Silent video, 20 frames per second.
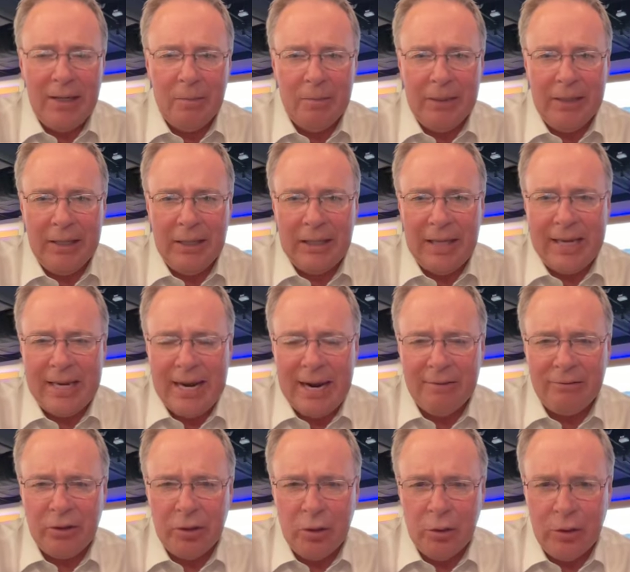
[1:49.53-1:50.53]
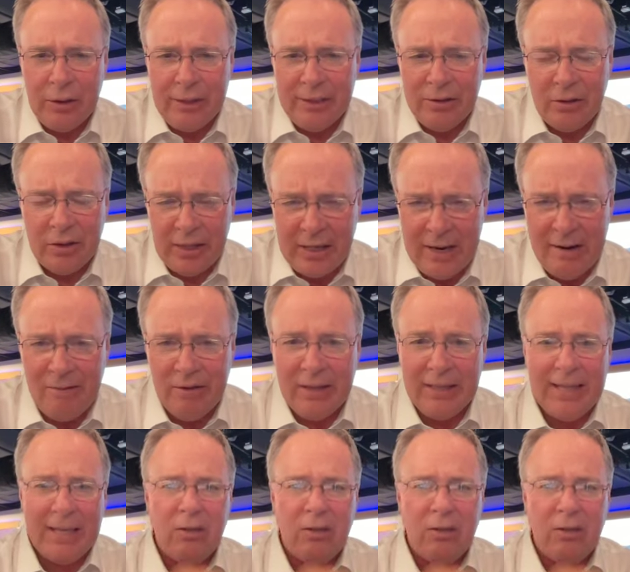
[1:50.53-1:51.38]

coming in late afternoon into the evening.